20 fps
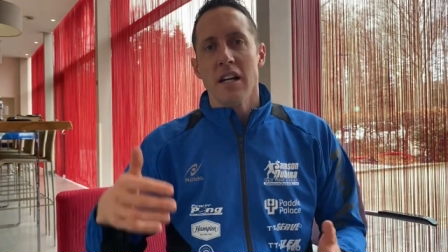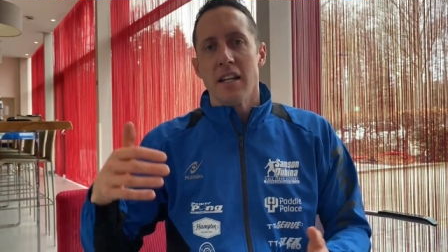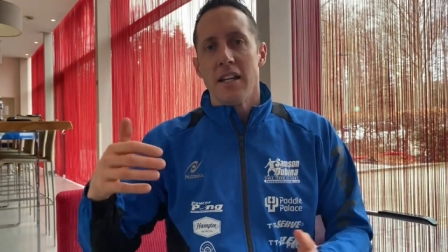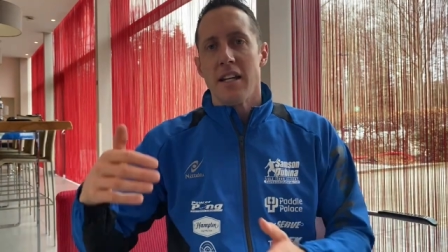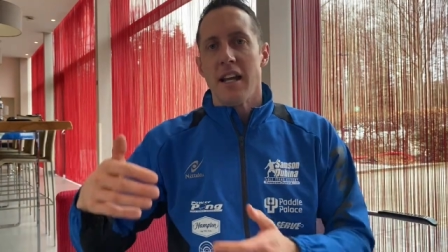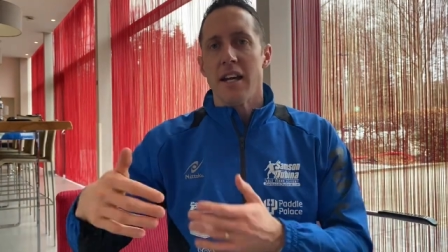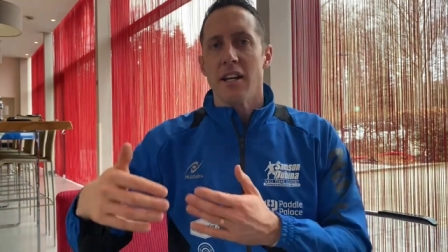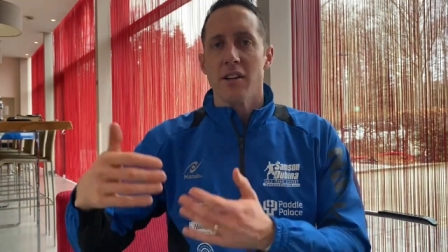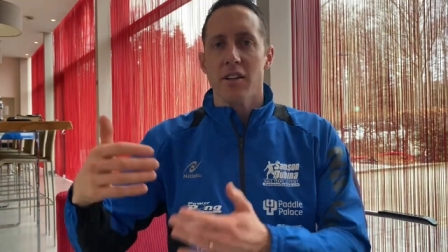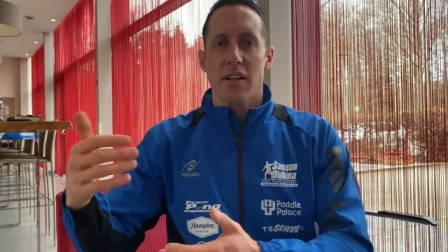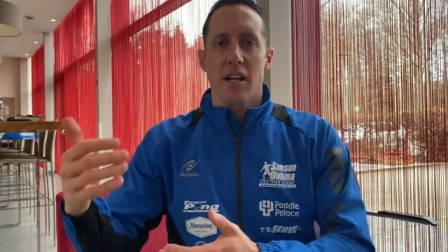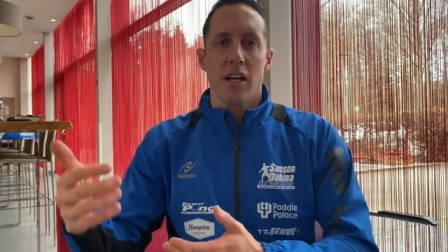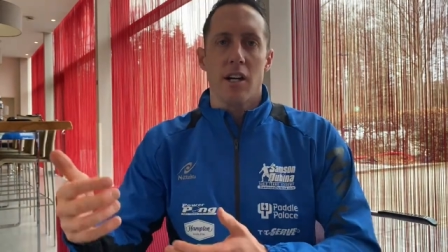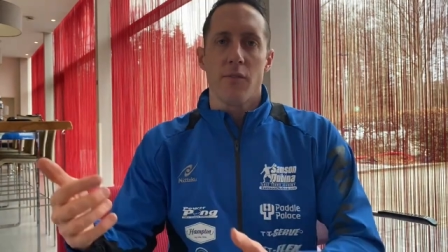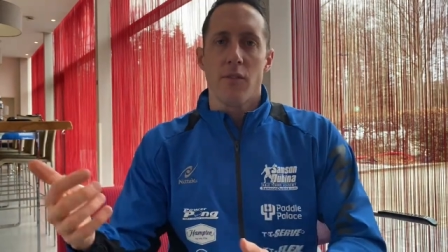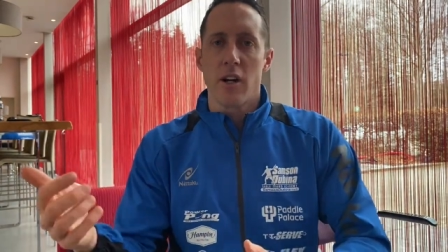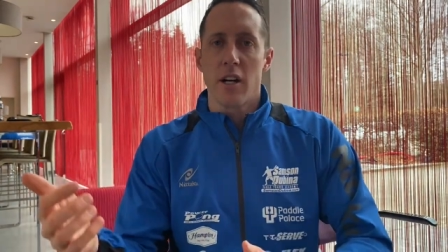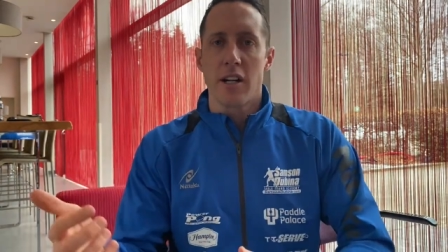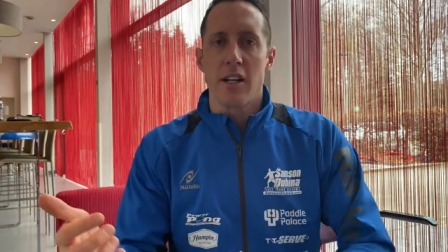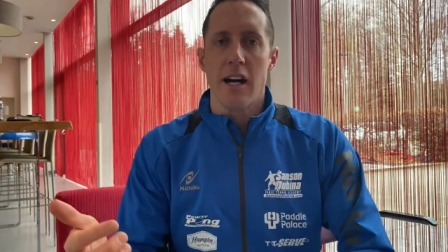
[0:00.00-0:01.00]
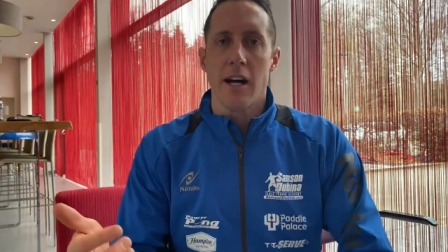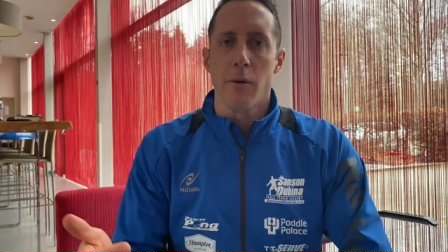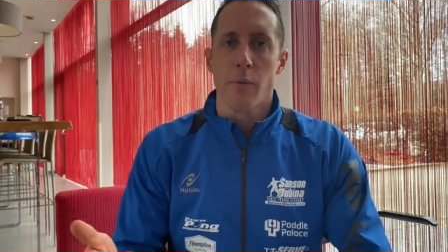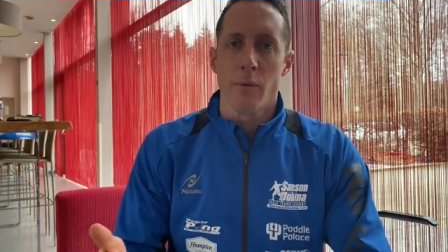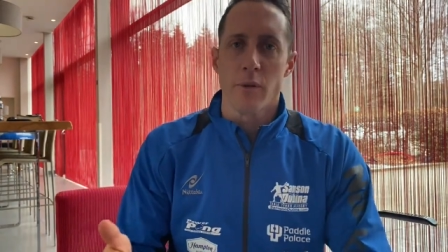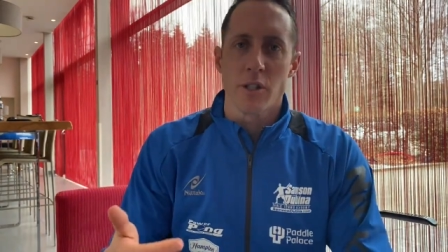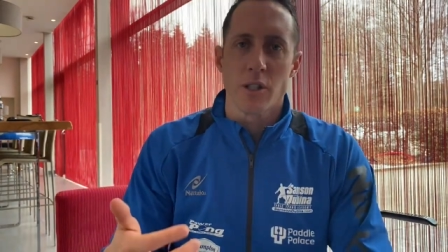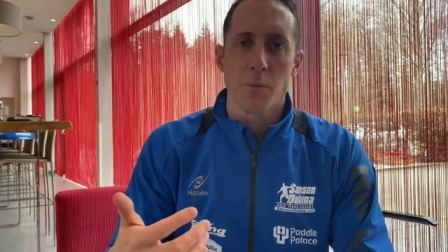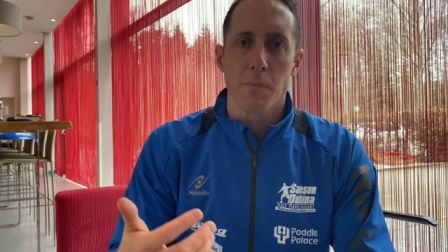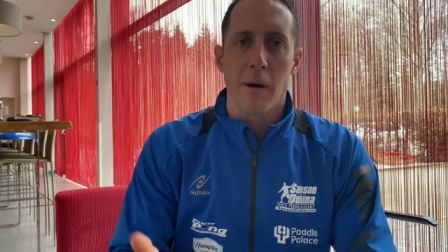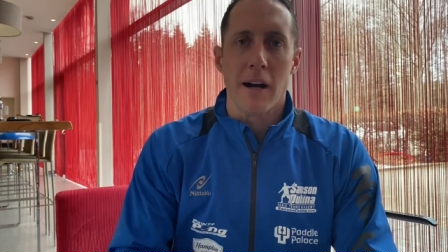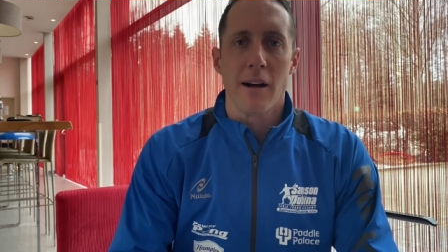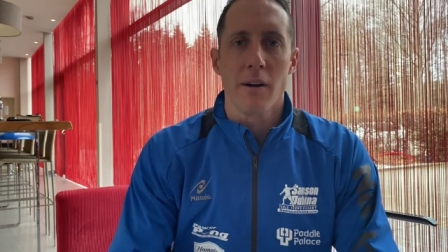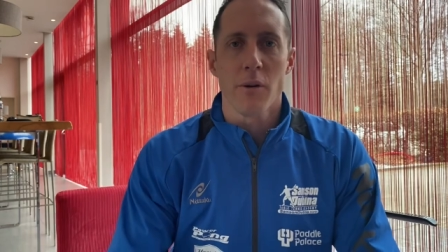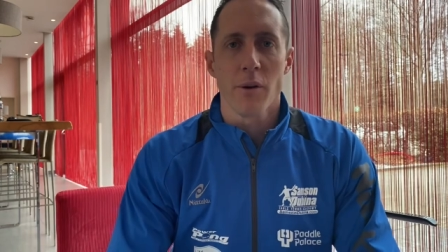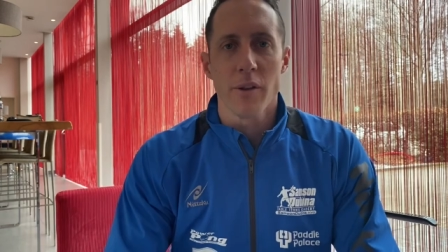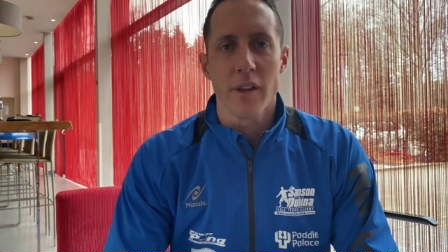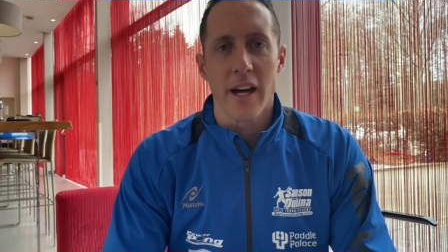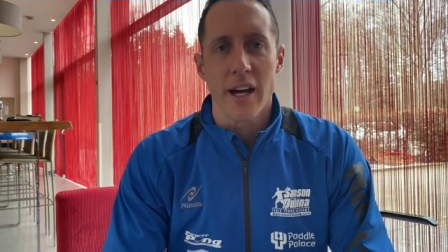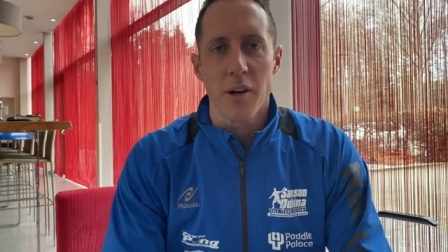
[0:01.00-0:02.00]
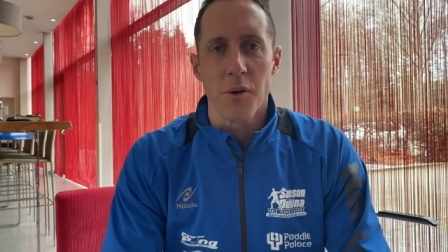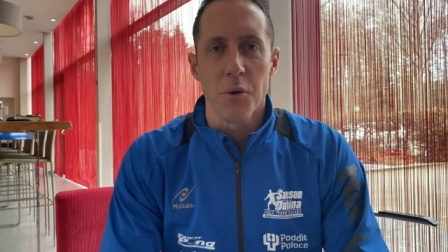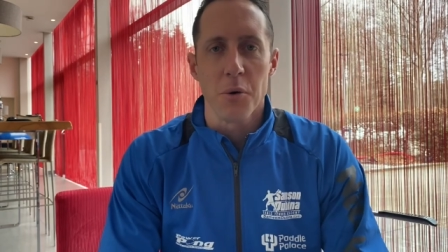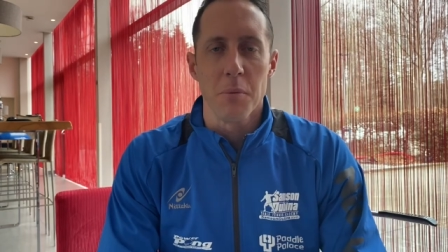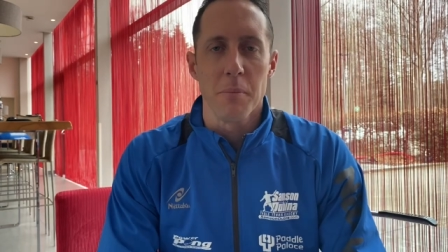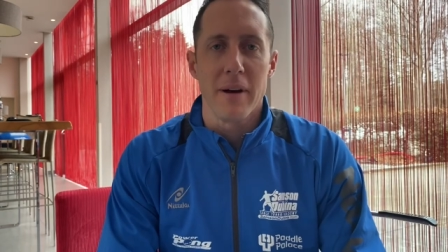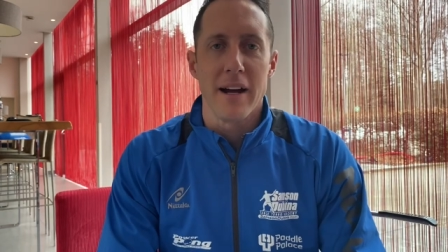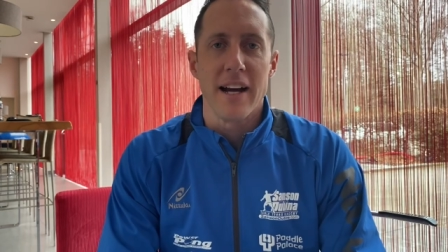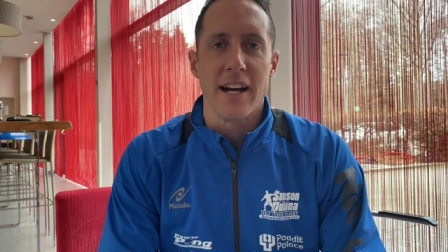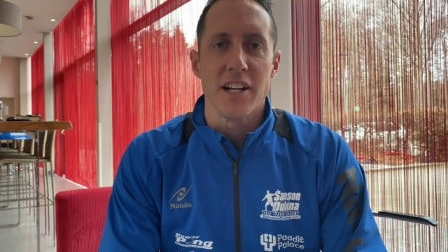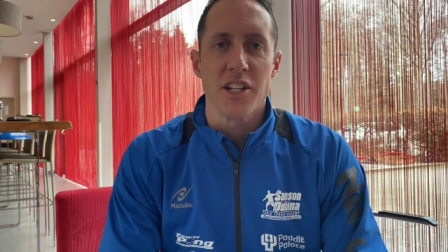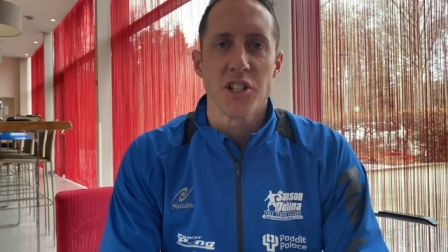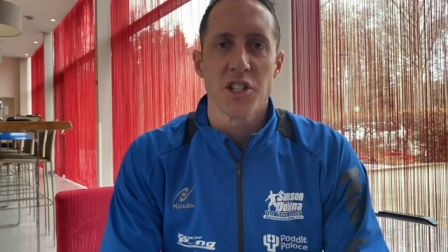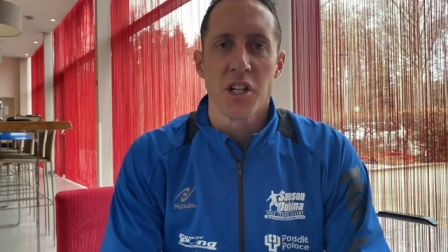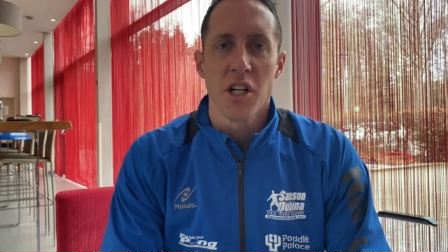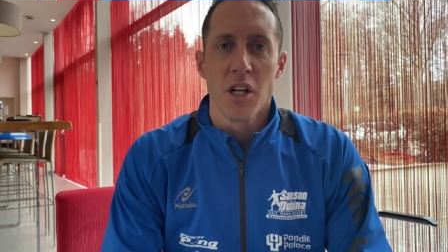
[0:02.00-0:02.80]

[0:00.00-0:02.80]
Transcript: Now you're kind of in a downward spiral that whole match.